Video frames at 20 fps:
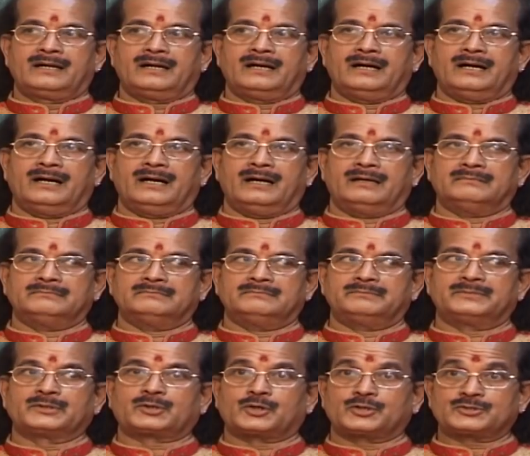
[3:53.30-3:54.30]
um,
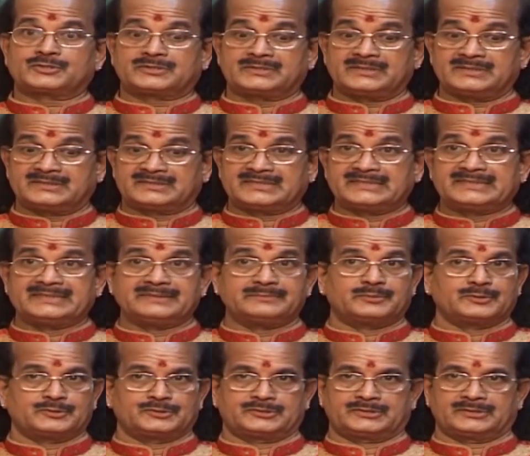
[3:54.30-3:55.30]
because in sitting
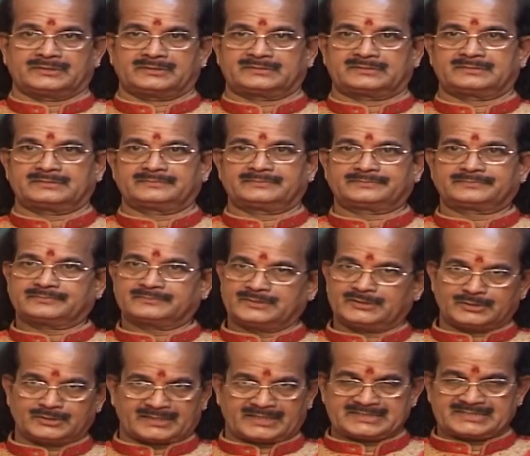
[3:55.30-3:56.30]
positions,
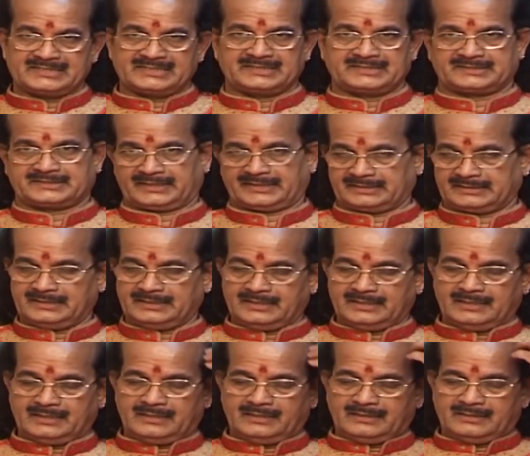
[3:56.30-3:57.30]
you know, kacheri style.
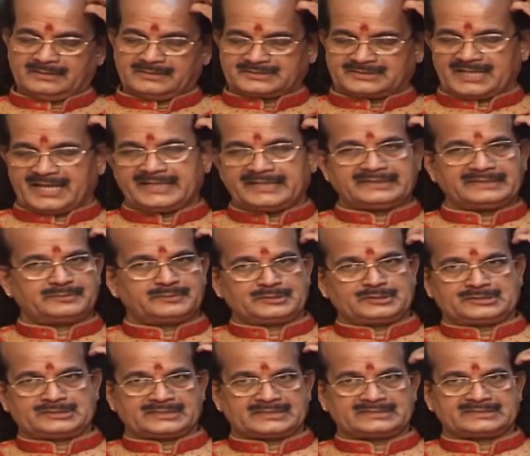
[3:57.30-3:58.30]
Standing
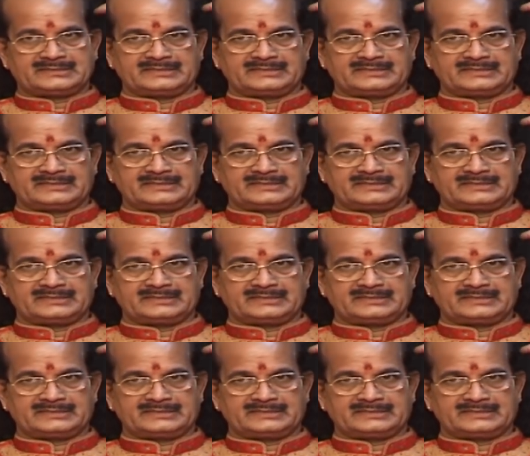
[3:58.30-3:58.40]
positions,